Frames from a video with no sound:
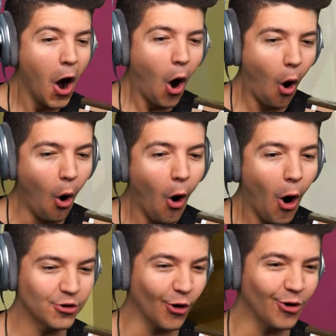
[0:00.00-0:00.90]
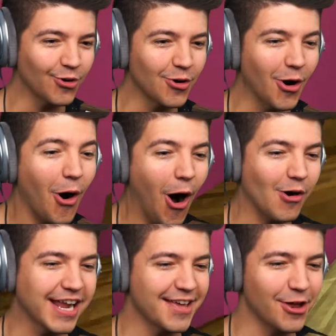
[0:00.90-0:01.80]
Oh, oh, go, go, go, go.
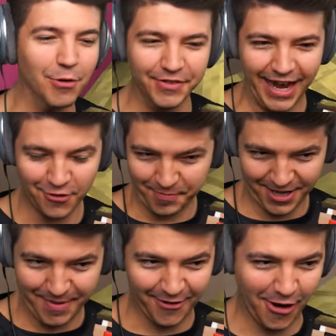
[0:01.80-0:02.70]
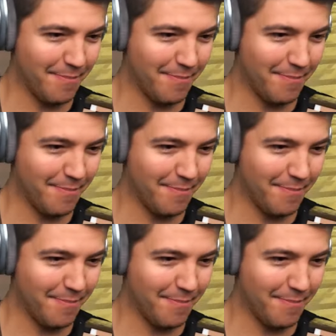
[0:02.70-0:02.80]
Okay, there will never be a better